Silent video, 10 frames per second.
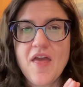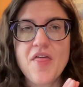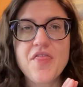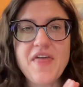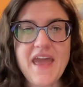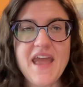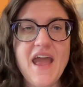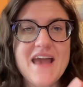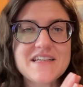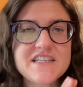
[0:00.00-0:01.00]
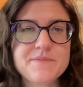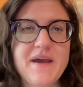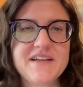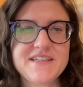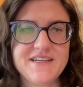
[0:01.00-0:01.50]
they
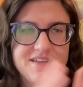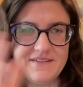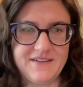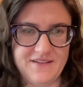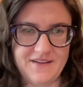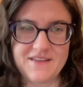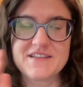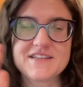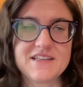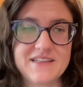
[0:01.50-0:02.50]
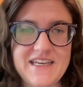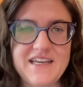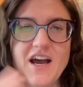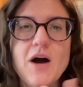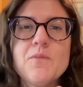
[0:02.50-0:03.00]
expected, this is the
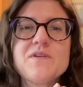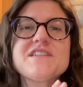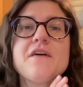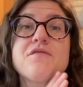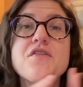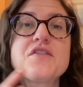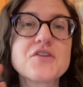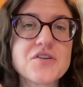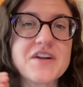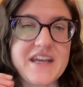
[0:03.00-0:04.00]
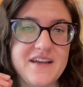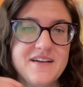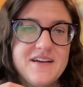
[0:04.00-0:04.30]
lead, upwards of 80,